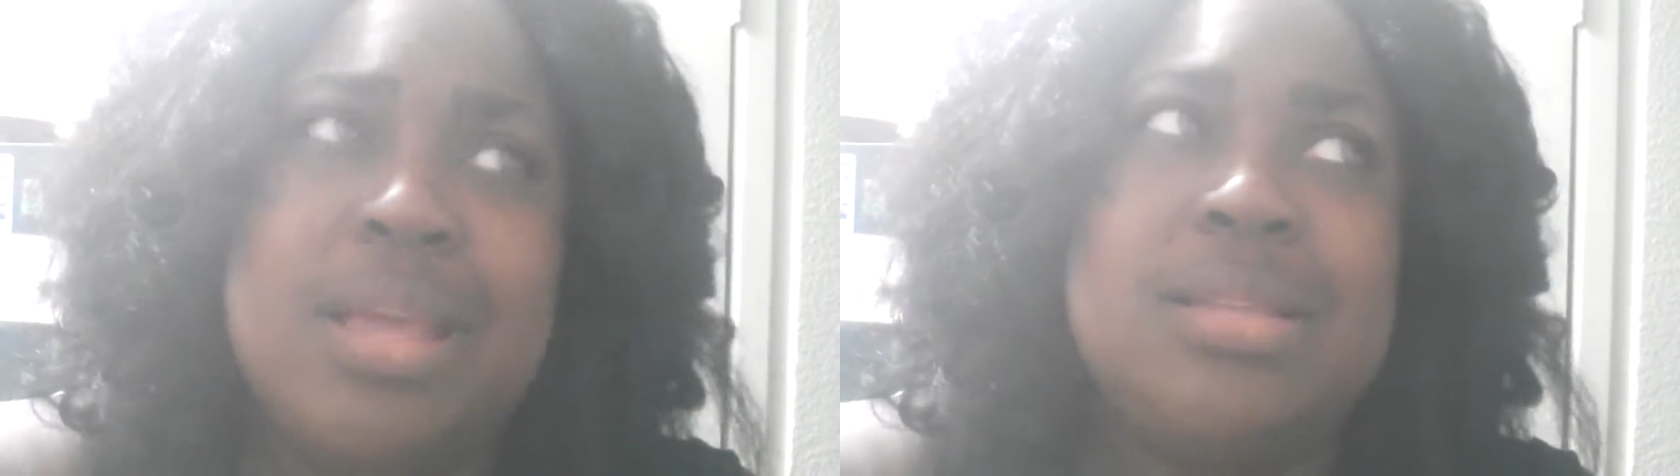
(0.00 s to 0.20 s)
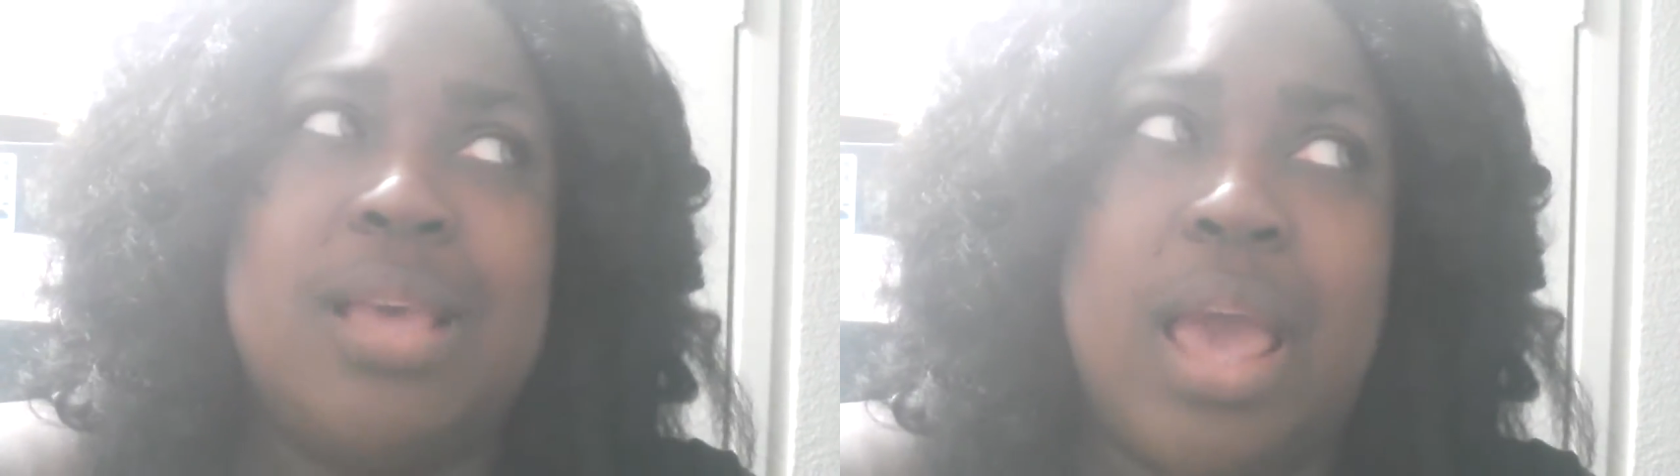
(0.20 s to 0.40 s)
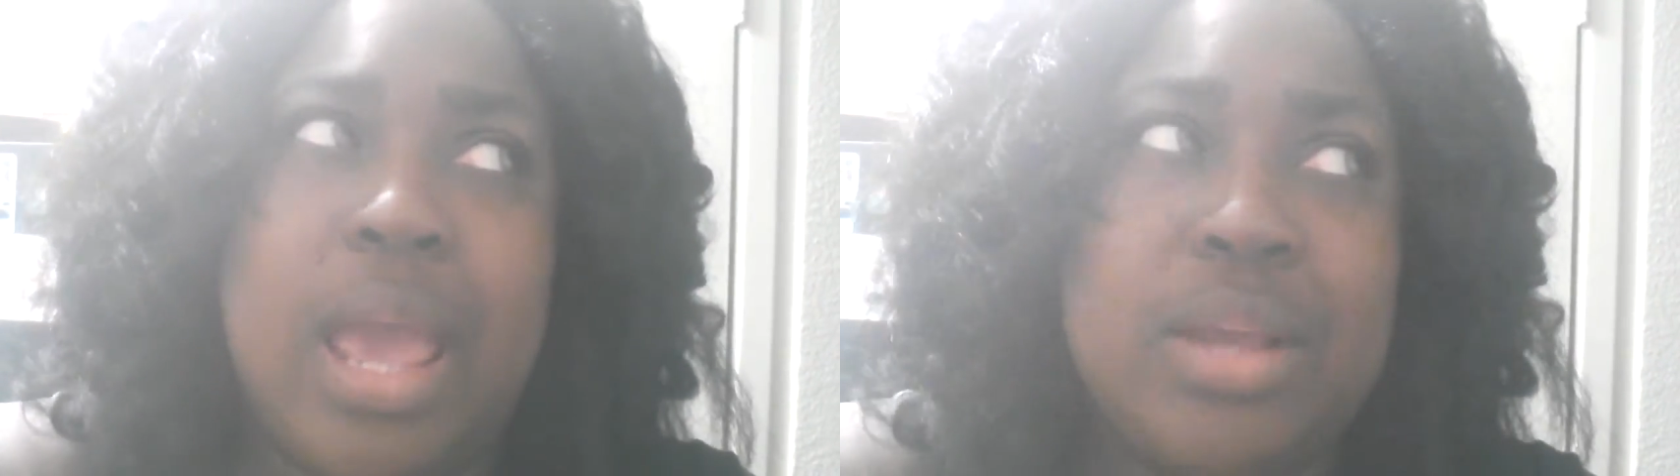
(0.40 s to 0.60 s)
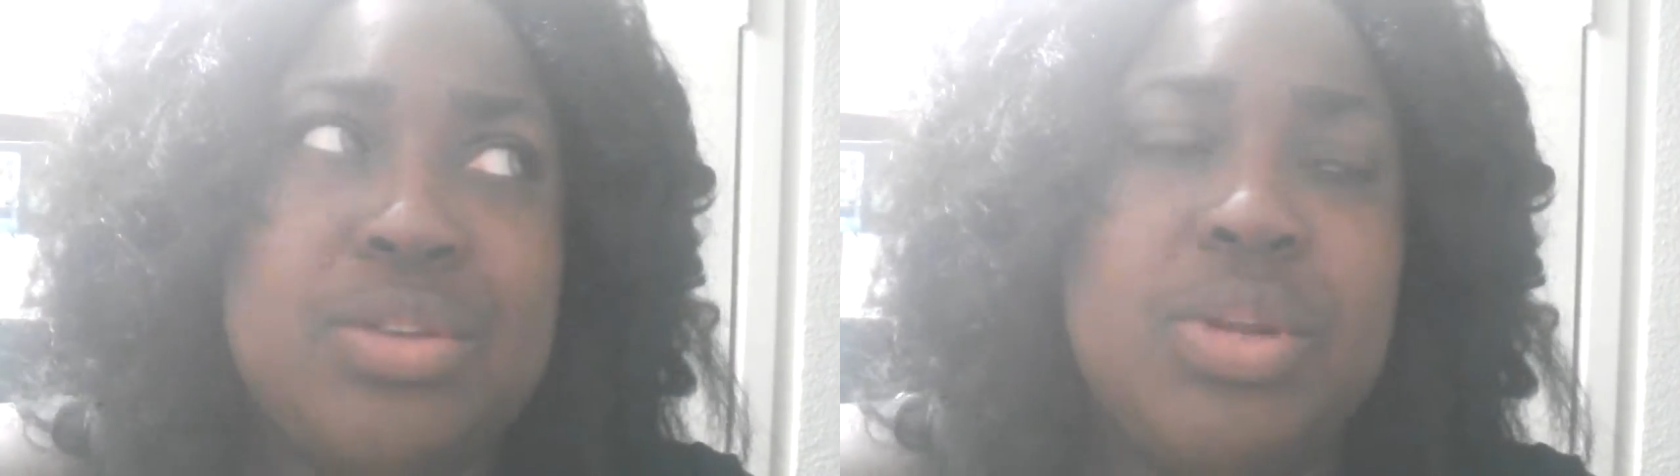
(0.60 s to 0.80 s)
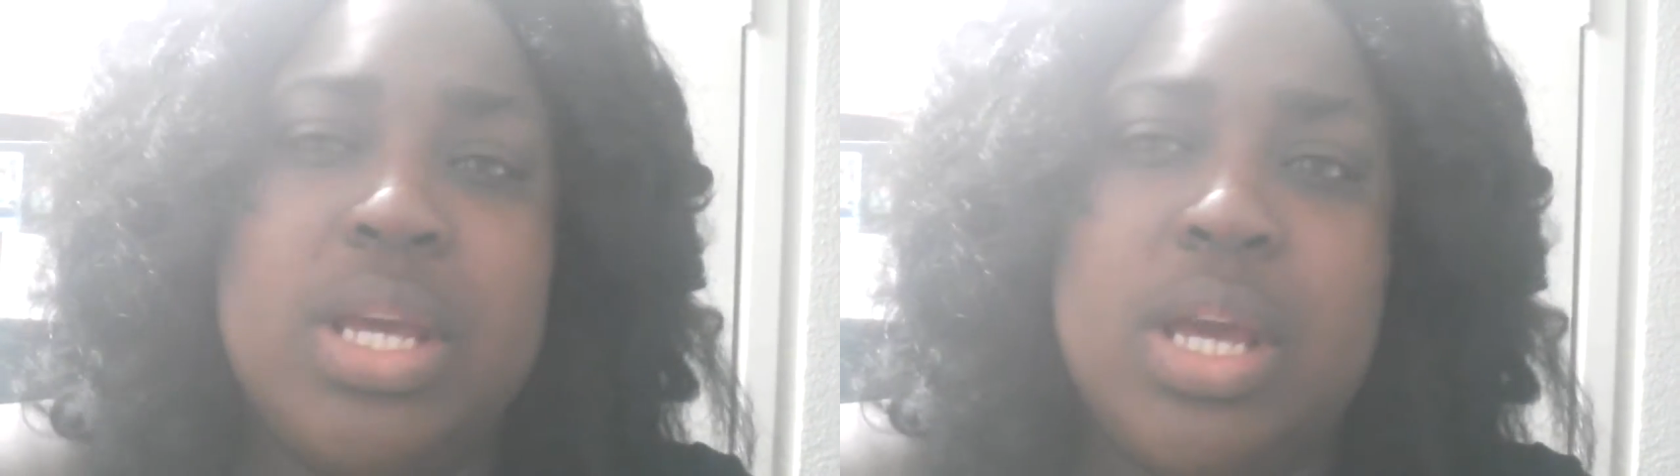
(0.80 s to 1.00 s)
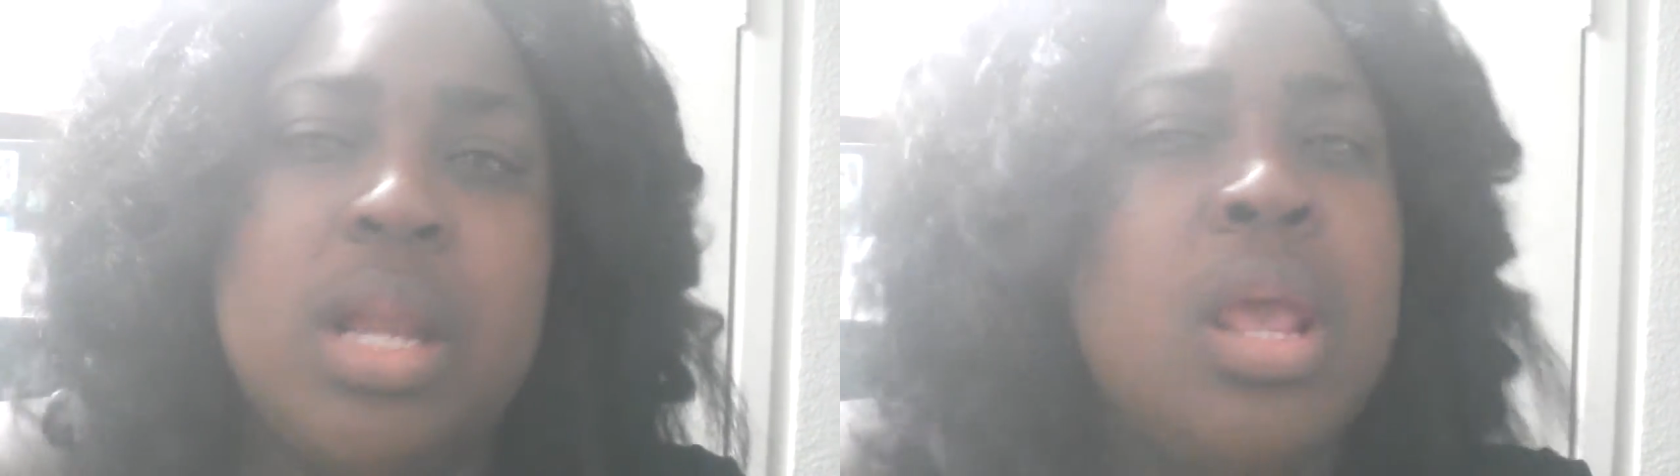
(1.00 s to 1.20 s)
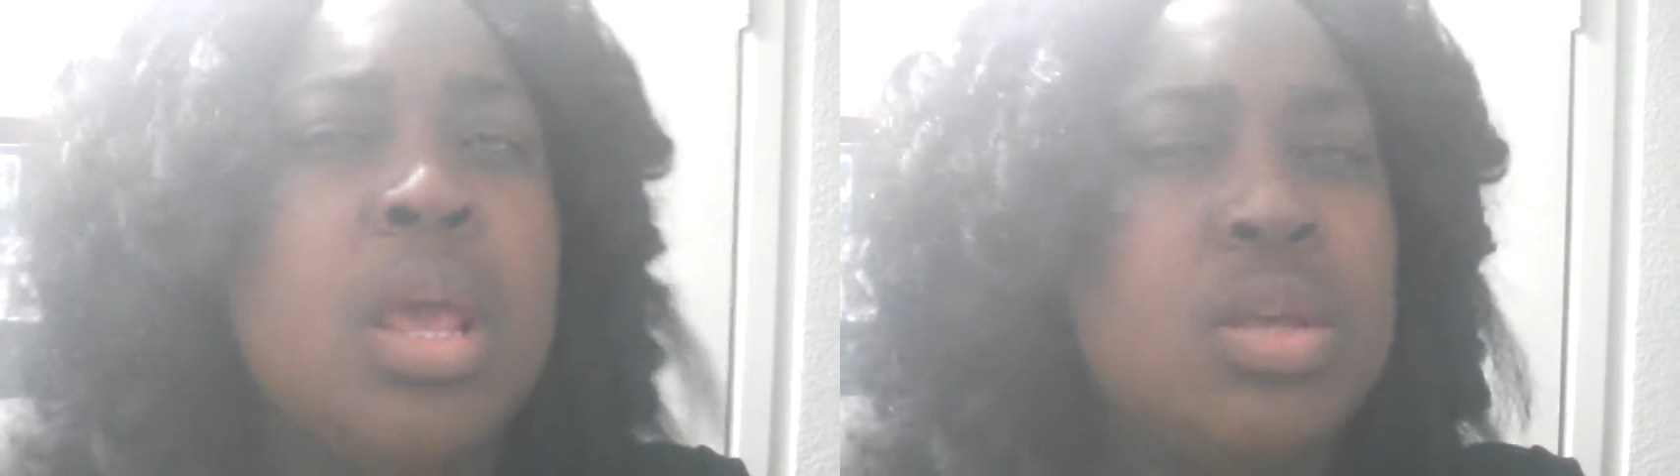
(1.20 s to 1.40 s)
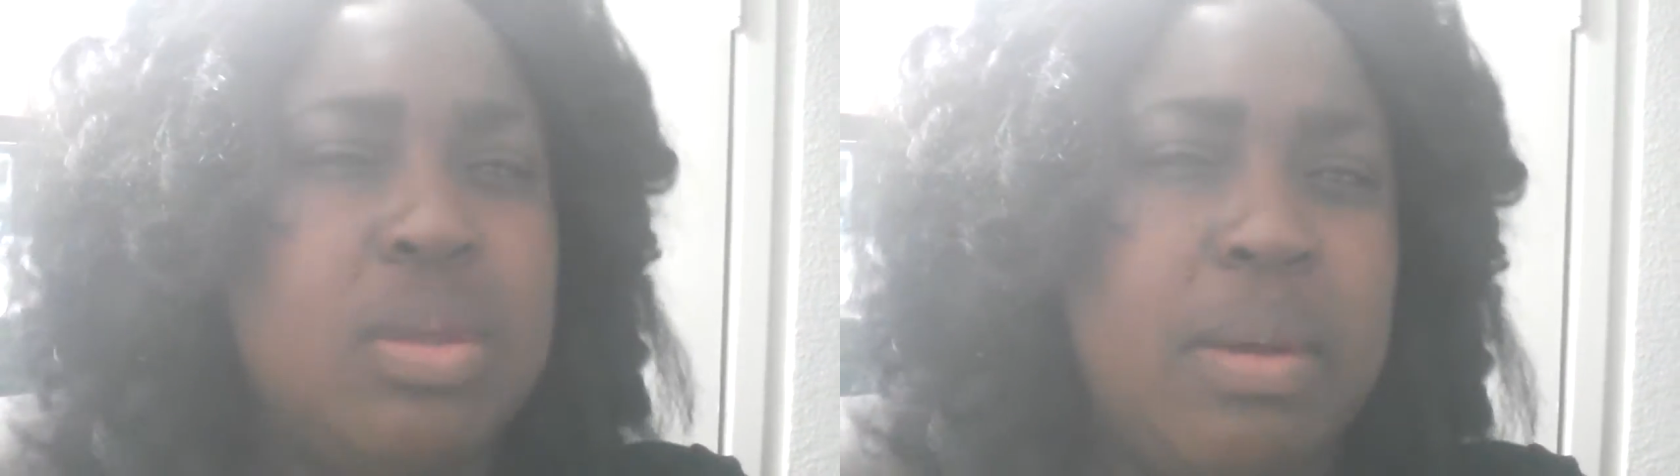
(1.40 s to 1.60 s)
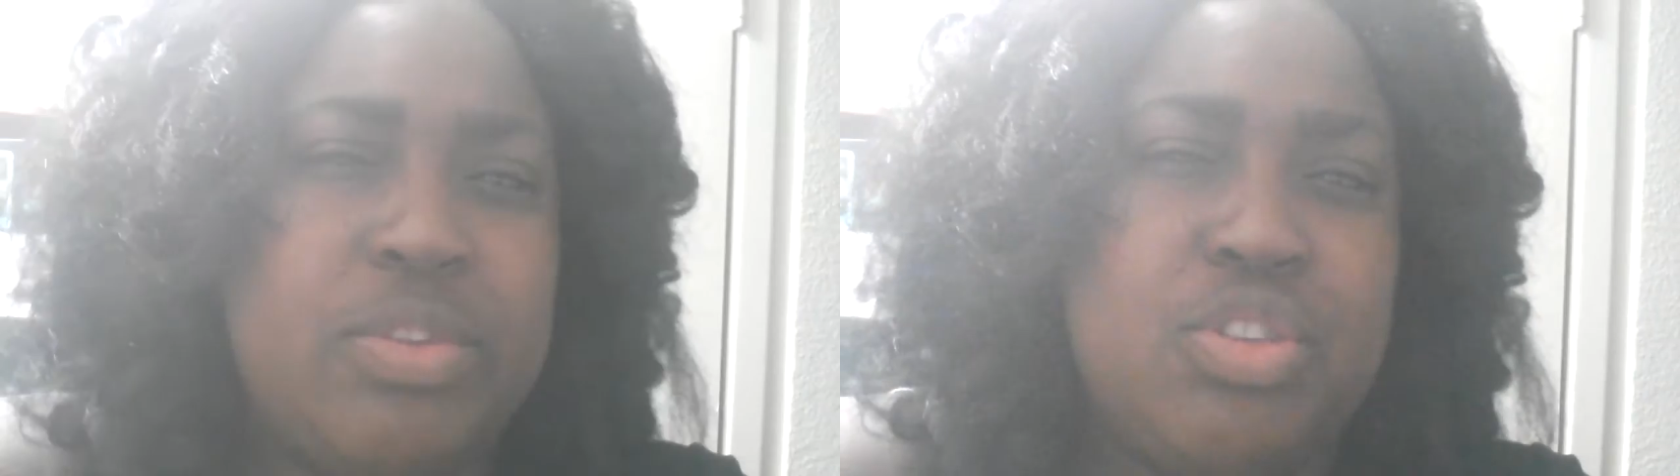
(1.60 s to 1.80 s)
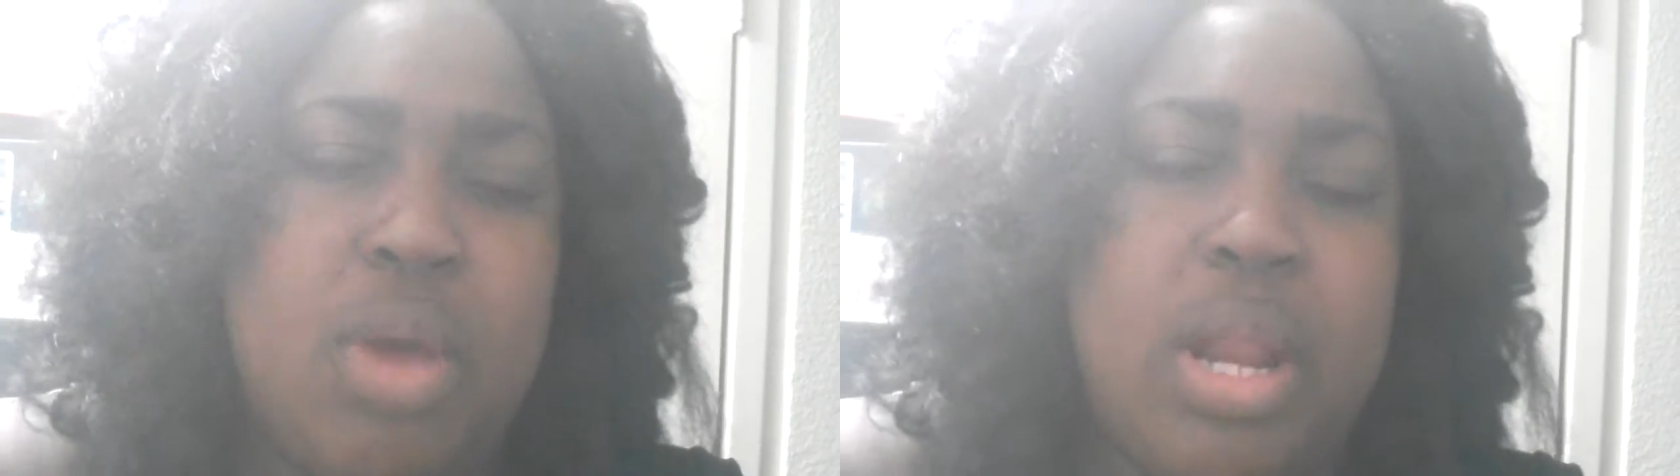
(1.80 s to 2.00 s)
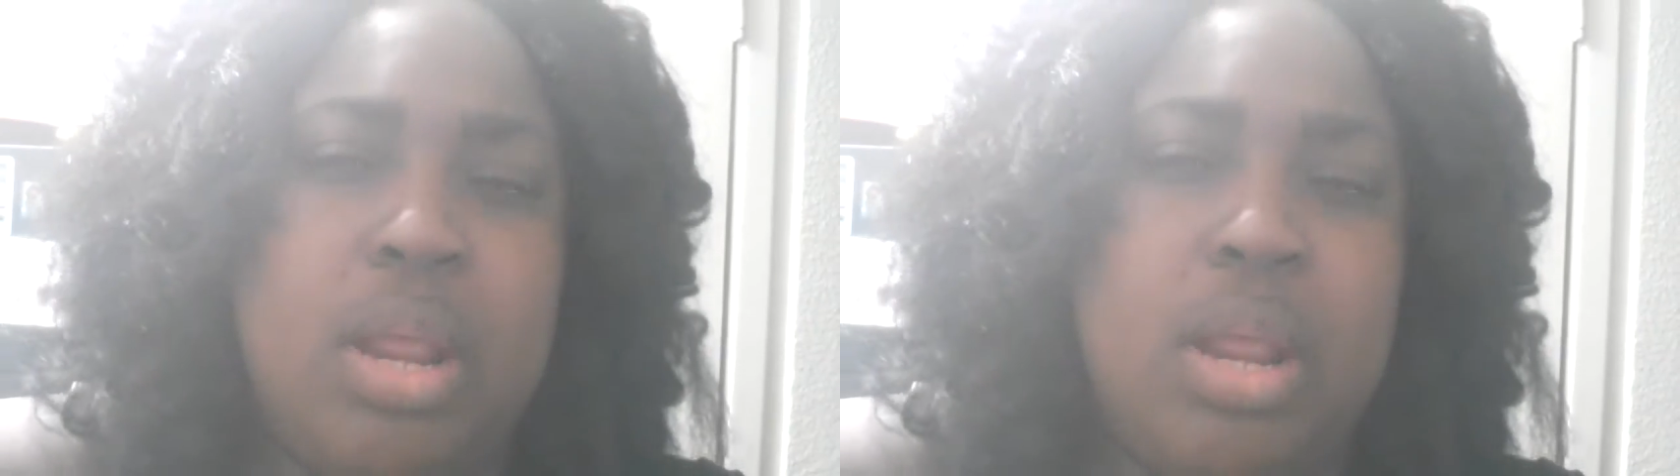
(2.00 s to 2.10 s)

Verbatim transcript: it's actually good. So I have to try to